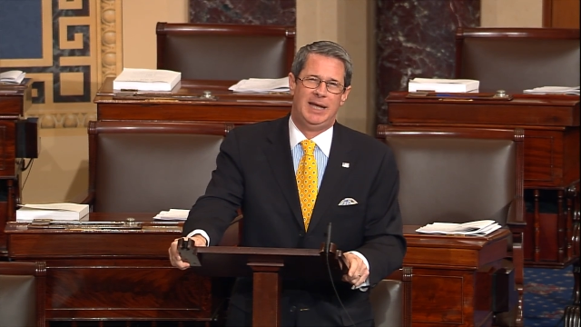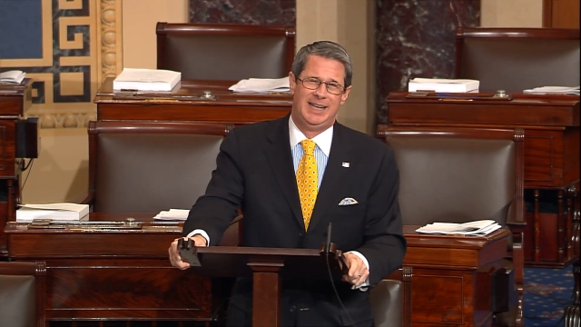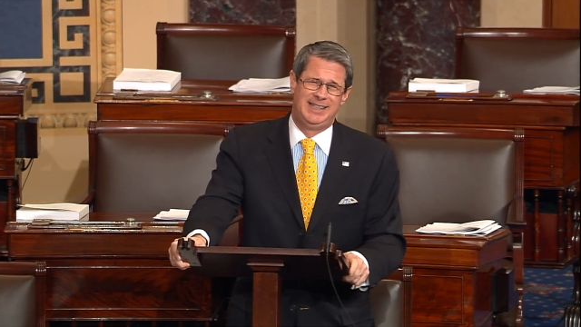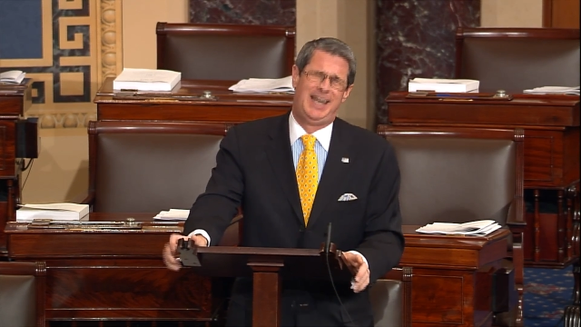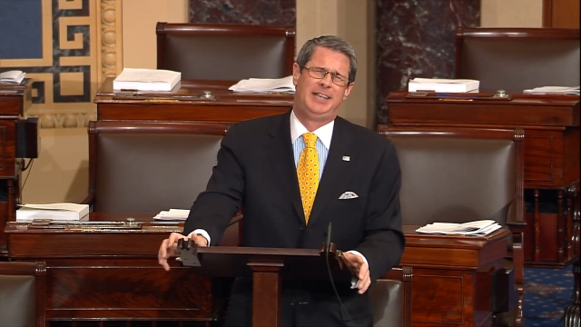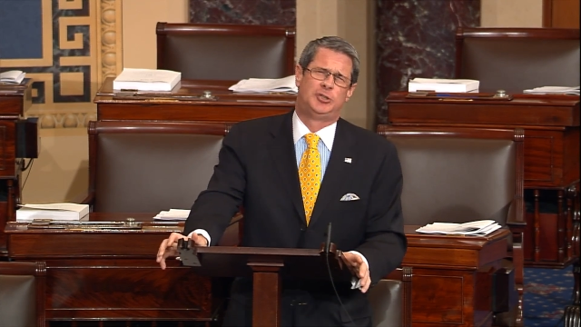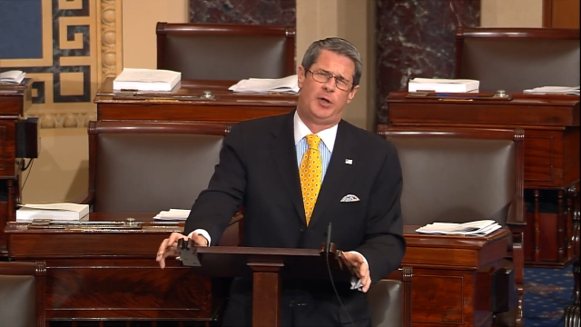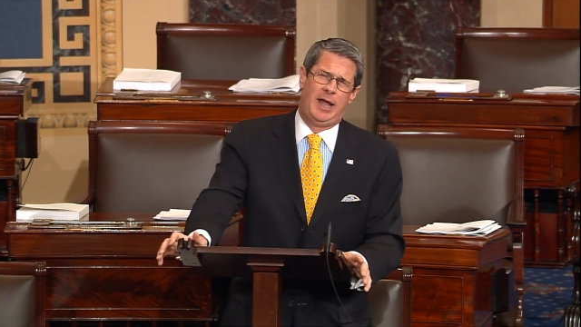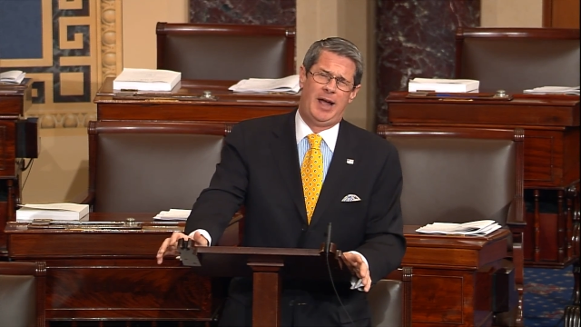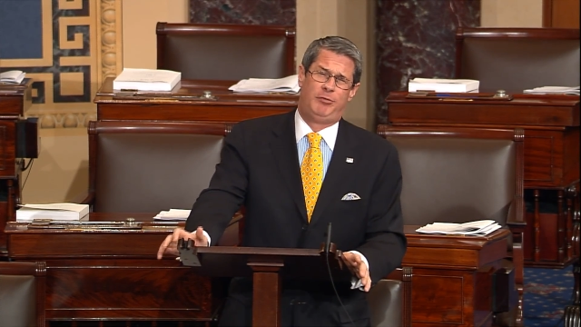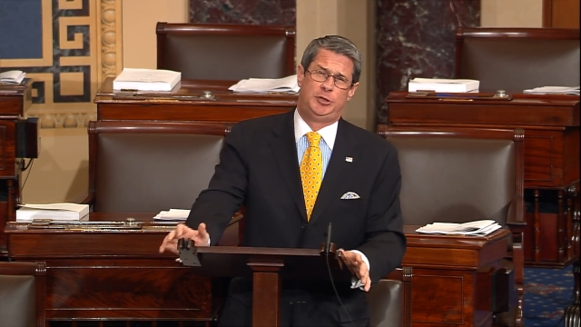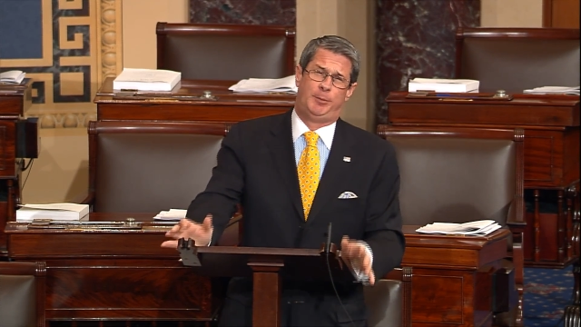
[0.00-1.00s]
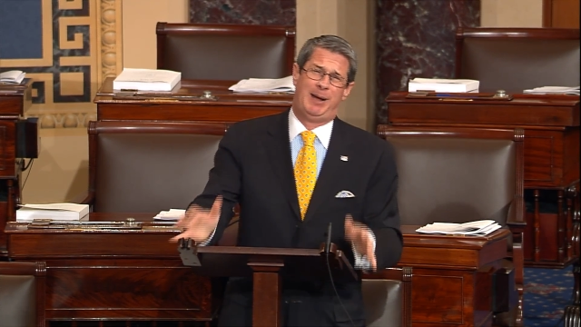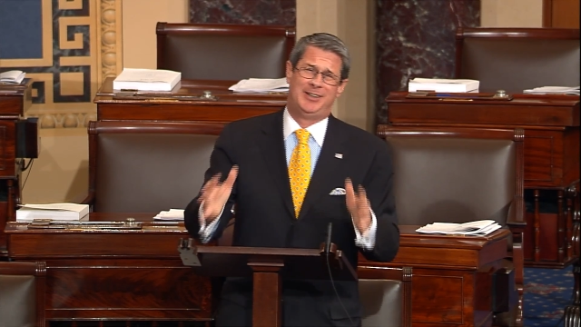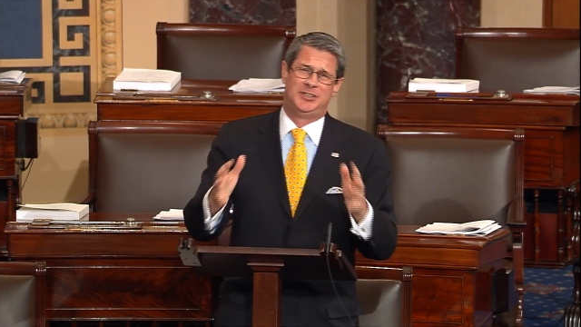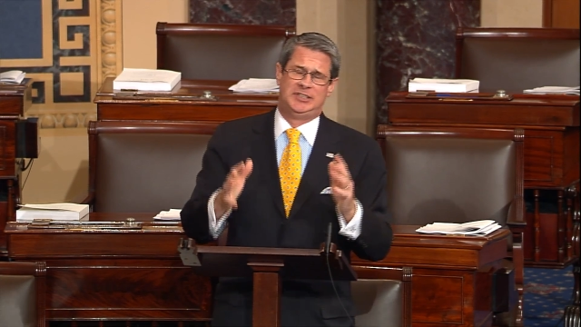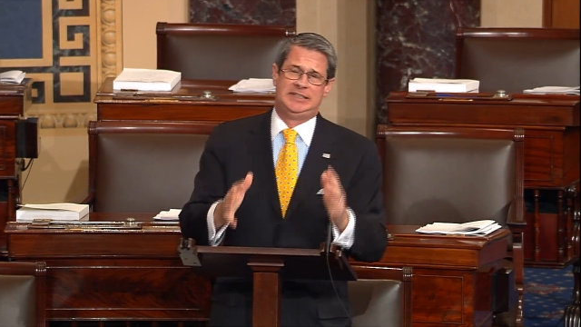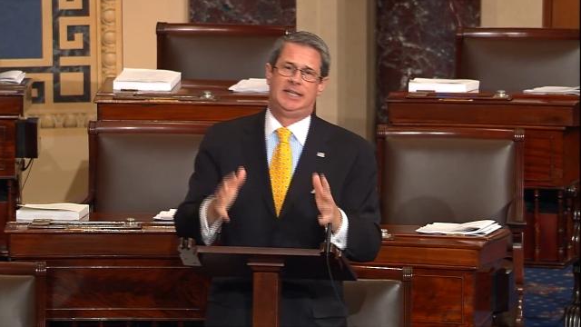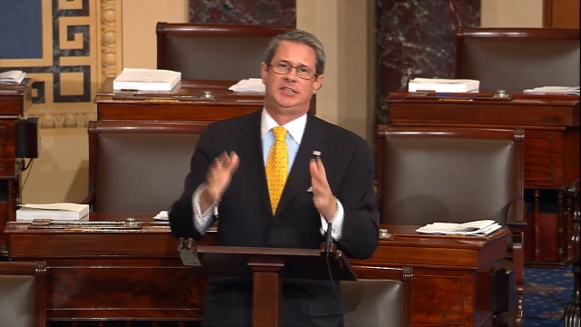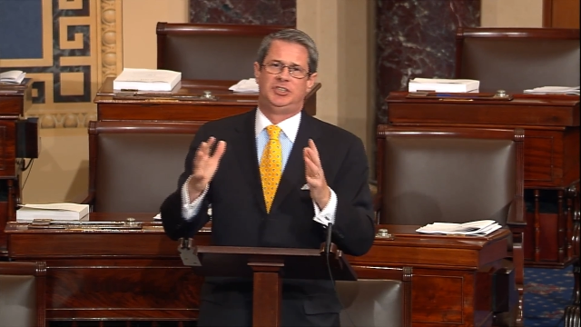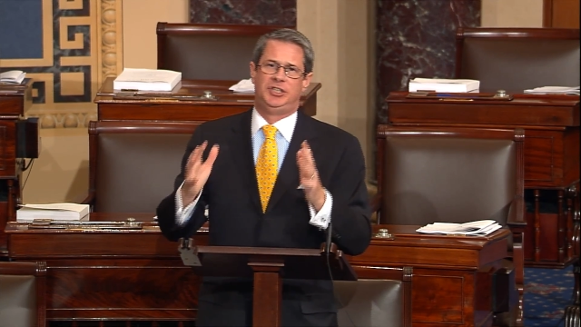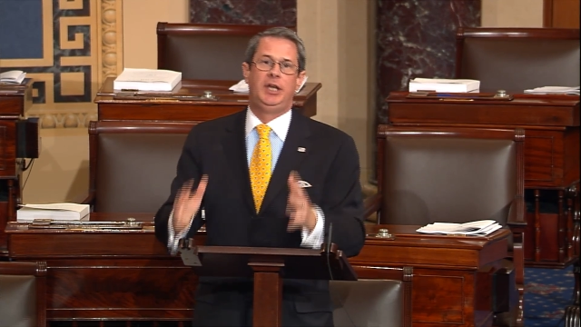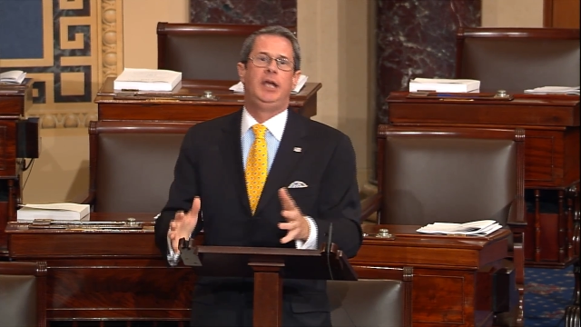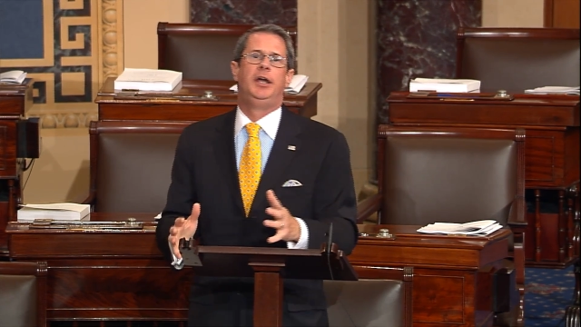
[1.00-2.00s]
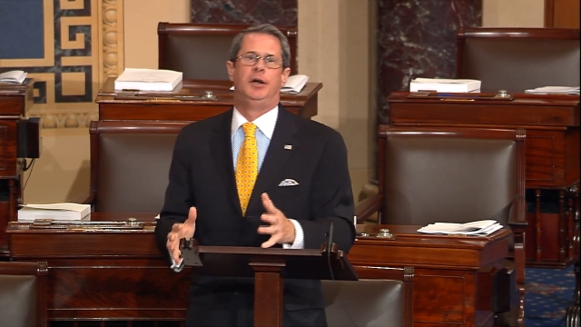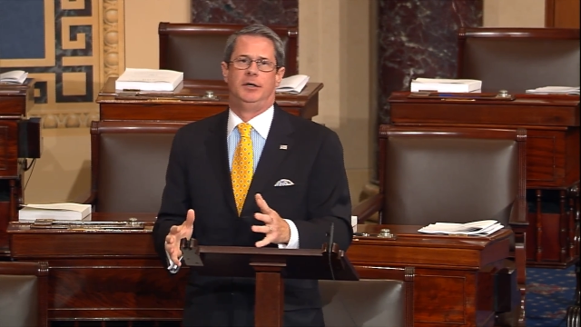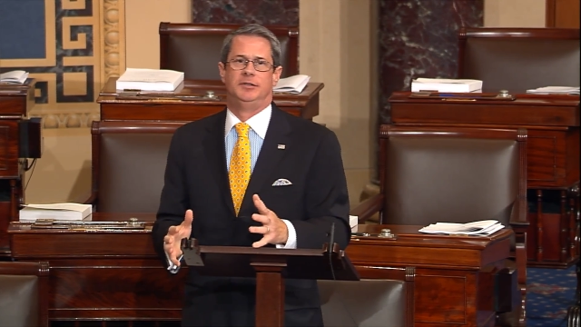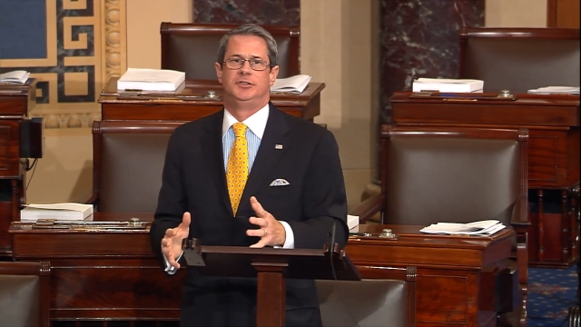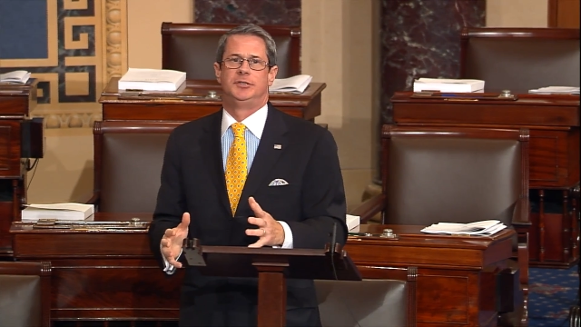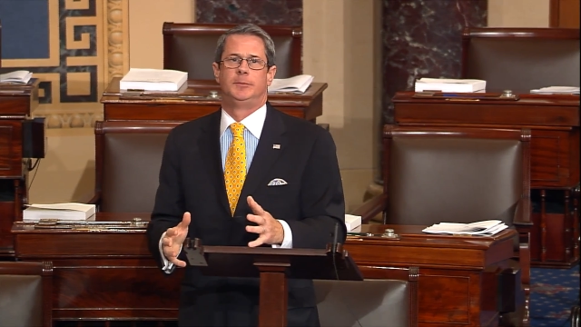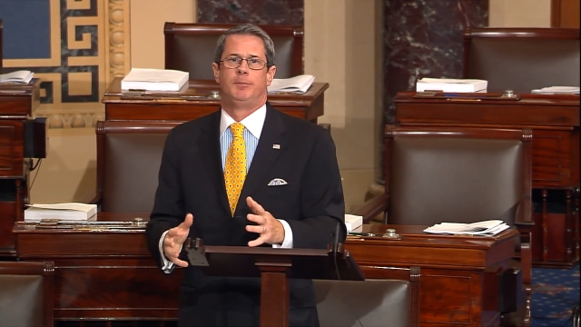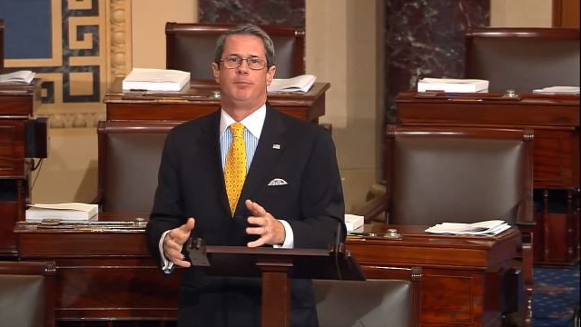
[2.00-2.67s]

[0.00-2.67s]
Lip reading: It takes on average about 6 years